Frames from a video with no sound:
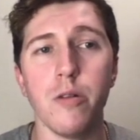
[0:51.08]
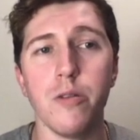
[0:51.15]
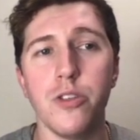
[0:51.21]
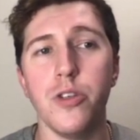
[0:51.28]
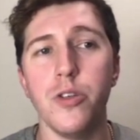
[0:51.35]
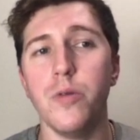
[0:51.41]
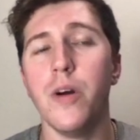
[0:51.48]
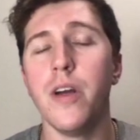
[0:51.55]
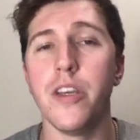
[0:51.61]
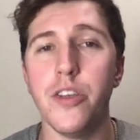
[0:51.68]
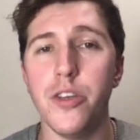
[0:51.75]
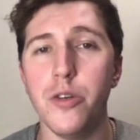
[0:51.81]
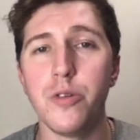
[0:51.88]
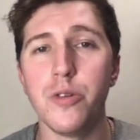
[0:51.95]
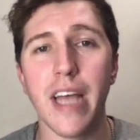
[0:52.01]
to
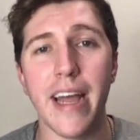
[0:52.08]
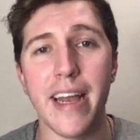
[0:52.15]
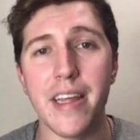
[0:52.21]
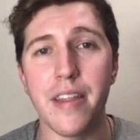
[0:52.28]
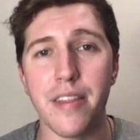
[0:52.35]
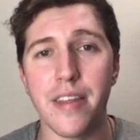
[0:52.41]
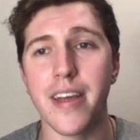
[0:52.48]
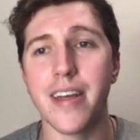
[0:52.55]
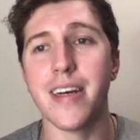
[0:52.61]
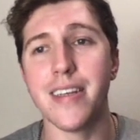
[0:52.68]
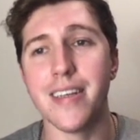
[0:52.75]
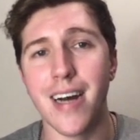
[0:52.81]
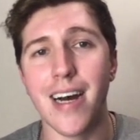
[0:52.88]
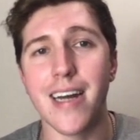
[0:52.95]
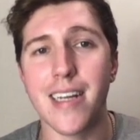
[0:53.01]

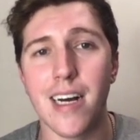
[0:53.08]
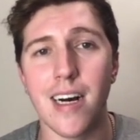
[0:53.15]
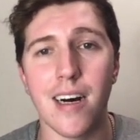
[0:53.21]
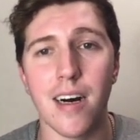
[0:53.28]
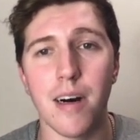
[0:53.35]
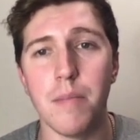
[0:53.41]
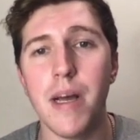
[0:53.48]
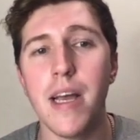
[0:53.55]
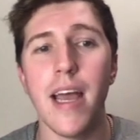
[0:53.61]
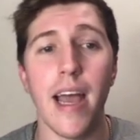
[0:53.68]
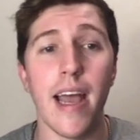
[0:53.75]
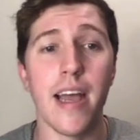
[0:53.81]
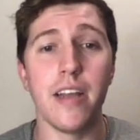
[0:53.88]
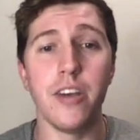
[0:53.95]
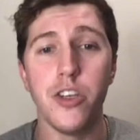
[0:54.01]
useanything.com
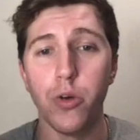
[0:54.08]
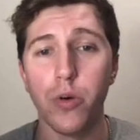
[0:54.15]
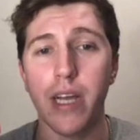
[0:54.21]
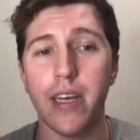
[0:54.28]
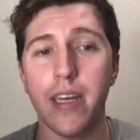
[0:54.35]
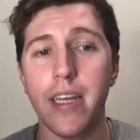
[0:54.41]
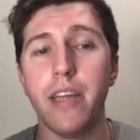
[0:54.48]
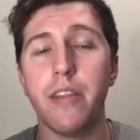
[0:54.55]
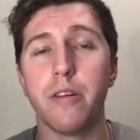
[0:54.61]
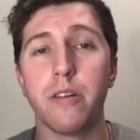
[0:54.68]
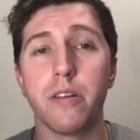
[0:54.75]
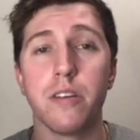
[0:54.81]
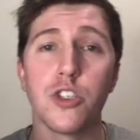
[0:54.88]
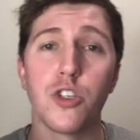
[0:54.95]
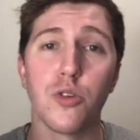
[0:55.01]
and you can
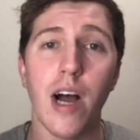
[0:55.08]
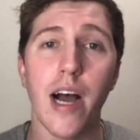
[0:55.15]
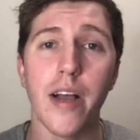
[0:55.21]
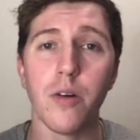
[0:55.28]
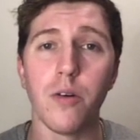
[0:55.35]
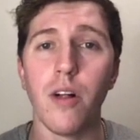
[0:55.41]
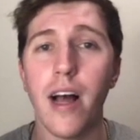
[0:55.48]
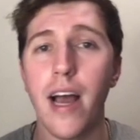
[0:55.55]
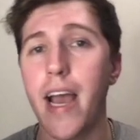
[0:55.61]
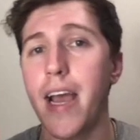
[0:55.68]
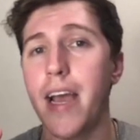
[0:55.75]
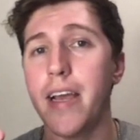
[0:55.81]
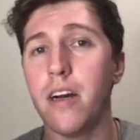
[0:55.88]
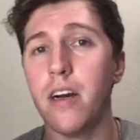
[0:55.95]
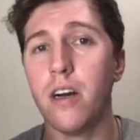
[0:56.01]
either trial
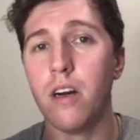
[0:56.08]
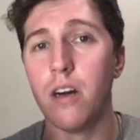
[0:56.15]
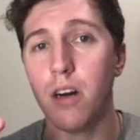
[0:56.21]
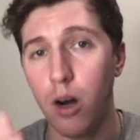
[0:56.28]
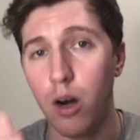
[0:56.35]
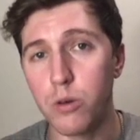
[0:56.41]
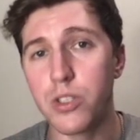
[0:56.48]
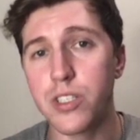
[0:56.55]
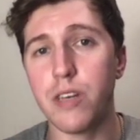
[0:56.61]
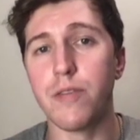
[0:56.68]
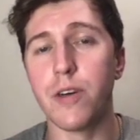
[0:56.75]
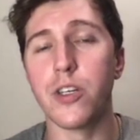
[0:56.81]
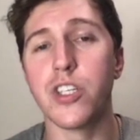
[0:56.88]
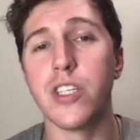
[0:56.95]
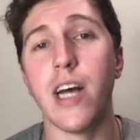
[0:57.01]
a hosted
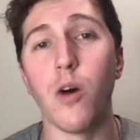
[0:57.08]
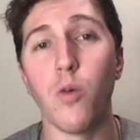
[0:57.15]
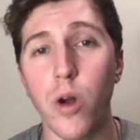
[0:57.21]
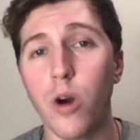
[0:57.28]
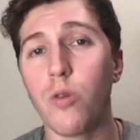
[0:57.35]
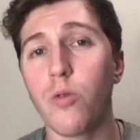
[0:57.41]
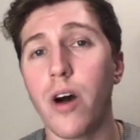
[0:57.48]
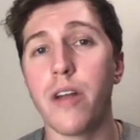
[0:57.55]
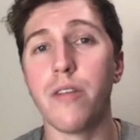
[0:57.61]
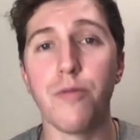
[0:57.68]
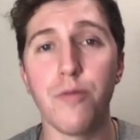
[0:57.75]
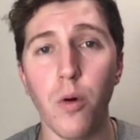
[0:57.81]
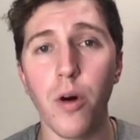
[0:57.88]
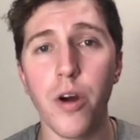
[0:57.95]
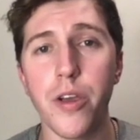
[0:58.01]
version that will run
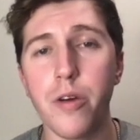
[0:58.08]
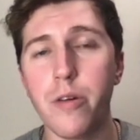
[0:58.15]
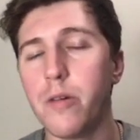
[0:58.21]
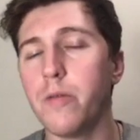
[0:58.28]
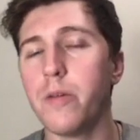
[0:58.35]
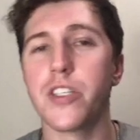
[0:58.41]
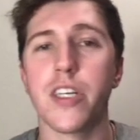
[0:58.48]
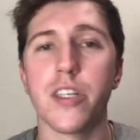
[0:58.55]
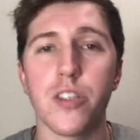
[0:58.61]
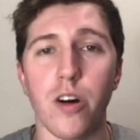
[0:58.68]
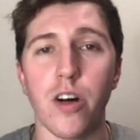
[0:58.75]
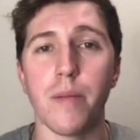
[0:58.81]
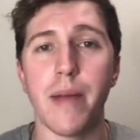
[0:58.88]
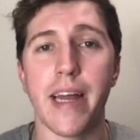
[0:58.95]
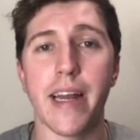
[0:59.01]
for you, which gets
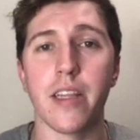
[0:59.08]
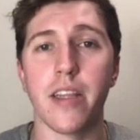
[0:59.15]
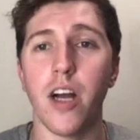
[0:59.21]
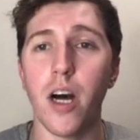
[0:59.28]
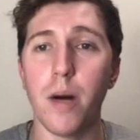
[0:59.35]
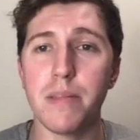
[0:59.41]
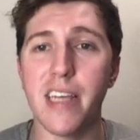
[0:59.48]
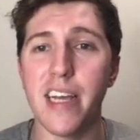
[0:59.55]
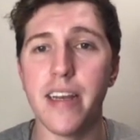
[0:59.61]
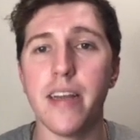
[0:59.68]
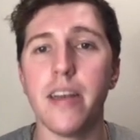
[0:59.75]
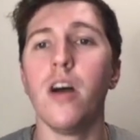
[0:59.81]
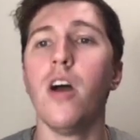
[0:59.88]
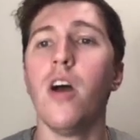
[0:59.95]
automatically updated.